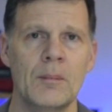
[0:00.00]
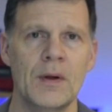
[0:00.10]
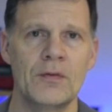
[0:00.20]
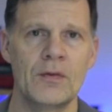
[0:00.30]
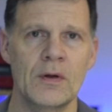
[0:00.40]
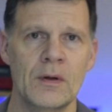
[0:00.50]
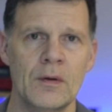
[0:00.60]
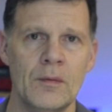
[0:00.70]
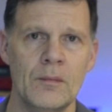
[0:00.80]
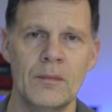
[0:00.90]
but
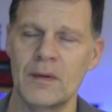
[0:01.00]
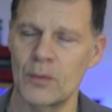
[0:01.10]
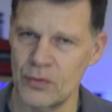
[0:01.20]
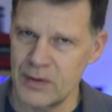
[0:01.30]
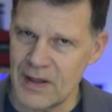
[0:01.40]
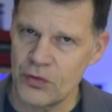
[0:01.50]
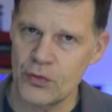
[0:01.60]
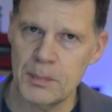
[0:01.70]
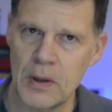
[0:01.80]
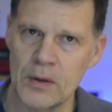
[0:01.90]
there was less
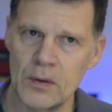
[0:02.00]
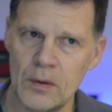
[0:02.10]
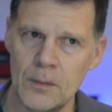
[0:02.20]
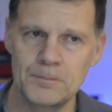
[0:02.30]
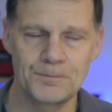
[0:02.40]
sparkle,